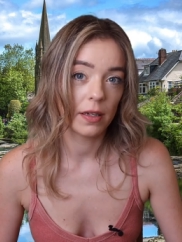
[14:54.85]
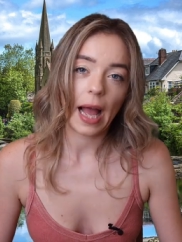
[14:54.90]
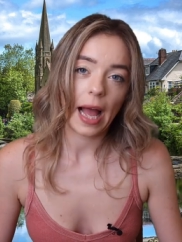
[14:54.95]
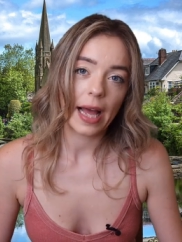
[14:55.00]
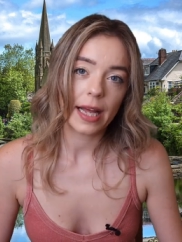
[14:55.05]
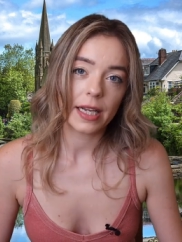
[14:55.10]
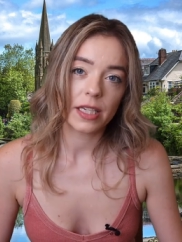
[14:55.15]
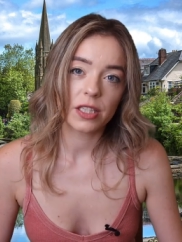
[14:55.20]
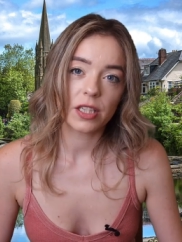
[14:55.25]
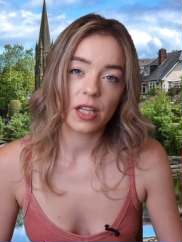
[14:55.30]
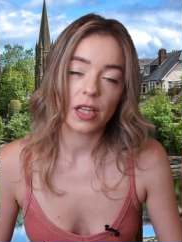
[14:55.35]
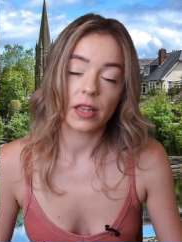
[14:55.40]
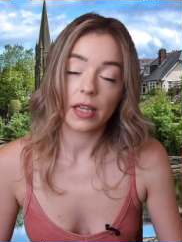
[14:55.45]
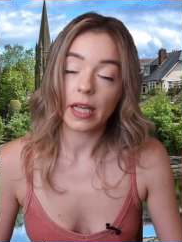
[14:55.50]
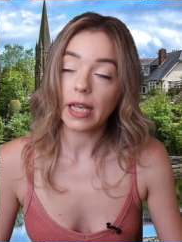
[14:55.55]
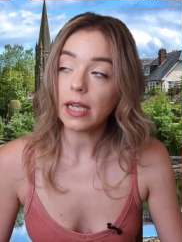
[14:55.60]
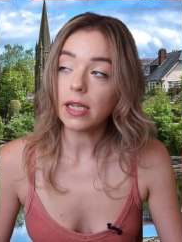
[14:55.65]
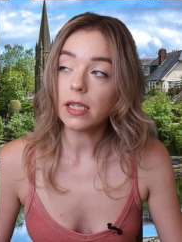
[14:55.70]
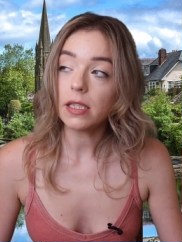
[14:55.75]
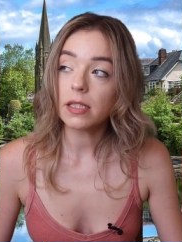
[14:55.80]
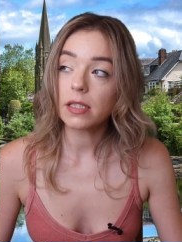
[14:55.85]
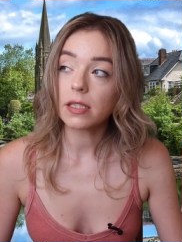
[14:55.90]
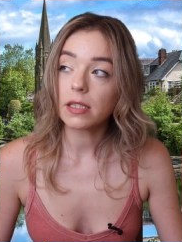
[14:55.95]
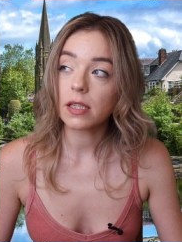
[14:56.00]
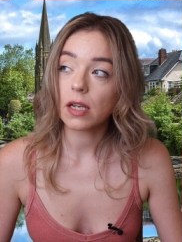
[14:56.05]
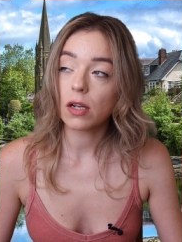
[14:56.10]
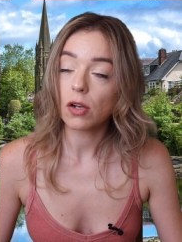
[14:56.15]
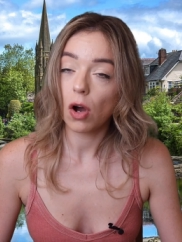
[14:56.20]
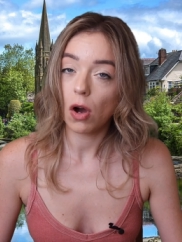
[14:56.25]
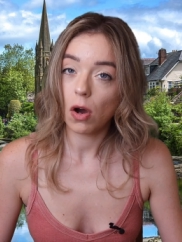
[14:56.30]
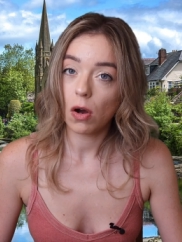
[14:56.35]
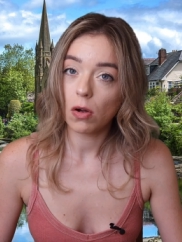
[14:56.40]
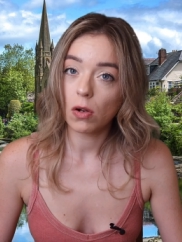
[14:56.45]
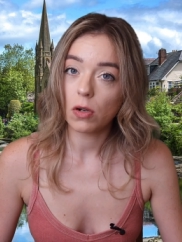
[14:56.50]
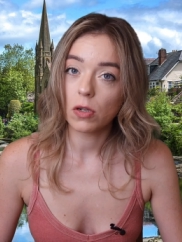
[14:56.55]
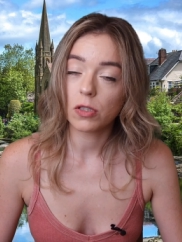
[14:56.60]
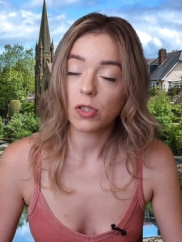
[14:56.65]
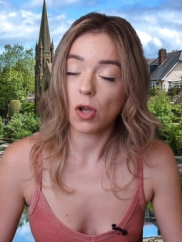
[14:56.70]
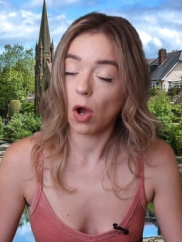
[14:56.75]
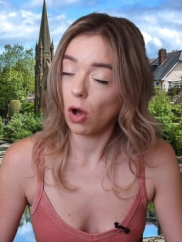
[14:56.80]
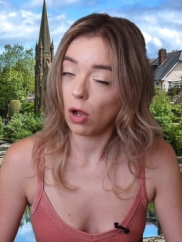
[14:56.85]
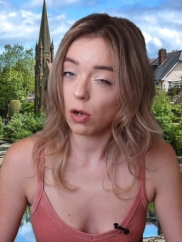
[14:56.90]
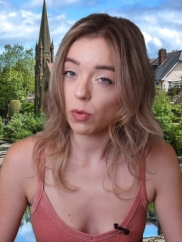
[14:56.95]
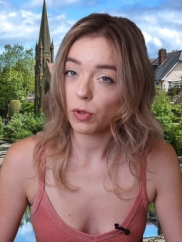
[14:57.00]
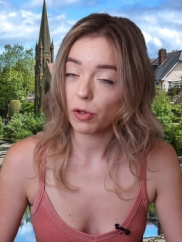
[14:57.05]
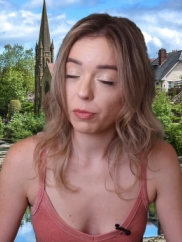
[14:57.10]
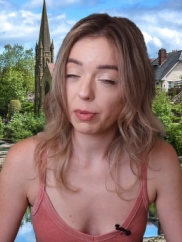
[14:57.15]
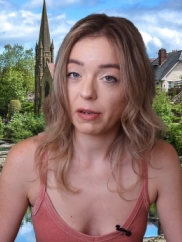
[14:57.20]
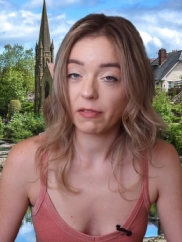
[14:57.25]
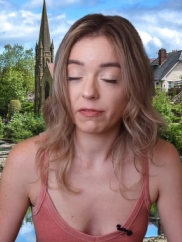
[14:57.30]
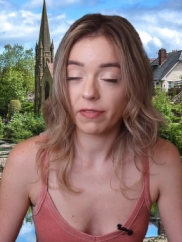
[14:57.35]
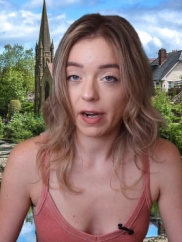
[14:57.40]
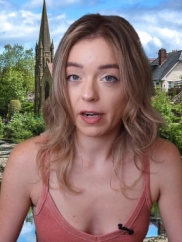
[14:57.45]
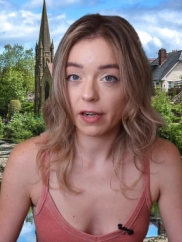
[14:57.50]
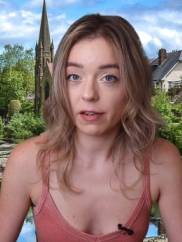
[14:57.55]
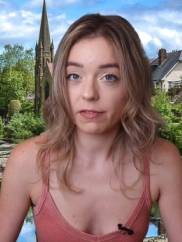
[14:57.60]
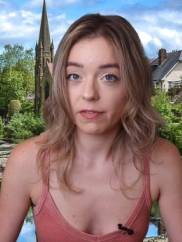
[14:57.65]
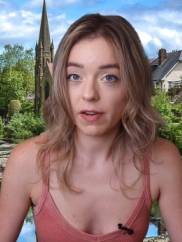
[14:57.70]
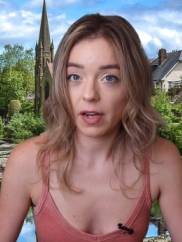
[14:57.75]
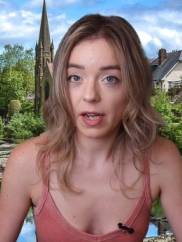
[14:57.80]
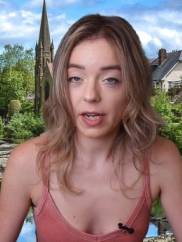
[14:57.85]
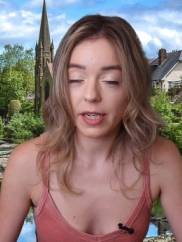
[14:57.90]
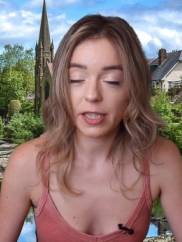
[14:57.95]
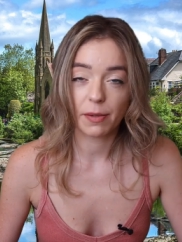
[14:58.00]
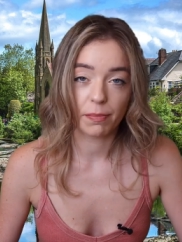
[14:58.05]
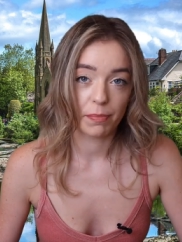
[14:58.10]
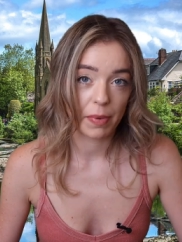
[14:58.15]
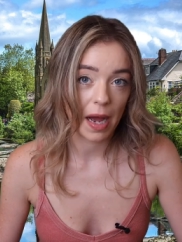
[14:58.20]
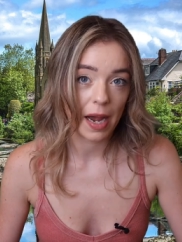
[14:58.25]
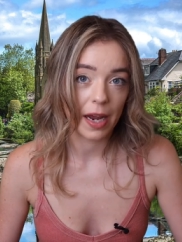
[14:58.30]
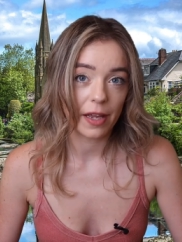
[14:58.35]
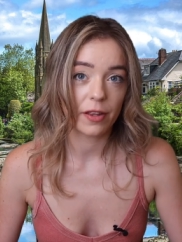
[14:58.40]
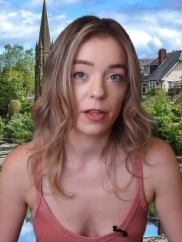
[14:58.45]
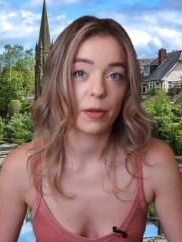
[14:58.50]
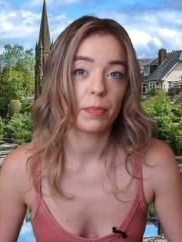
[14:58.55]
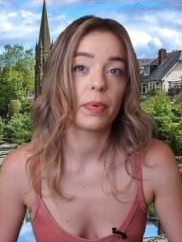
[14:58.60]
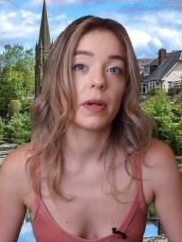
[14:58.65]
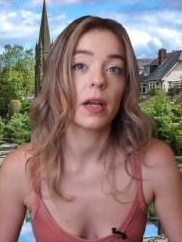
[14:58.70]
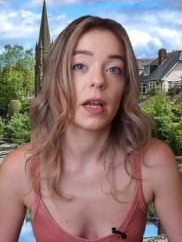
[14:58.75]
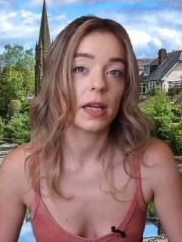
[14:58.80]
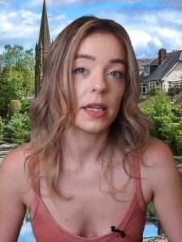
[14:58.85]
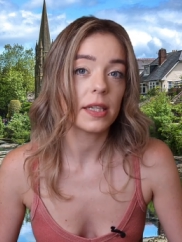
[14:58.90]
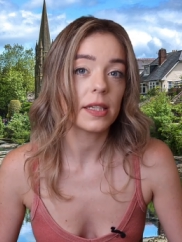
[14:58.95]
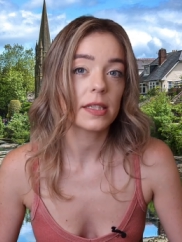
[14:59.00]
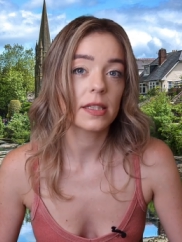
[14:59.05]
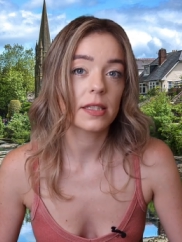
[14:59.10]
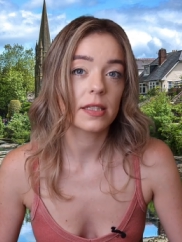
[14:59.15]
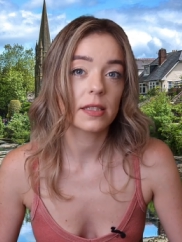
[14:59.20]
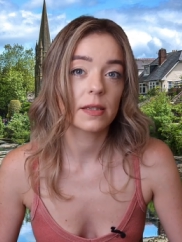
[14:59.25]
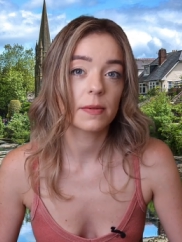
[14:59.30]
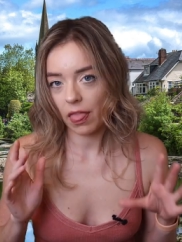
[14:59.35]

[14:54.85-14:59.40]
and these calls all would have been verified by the police.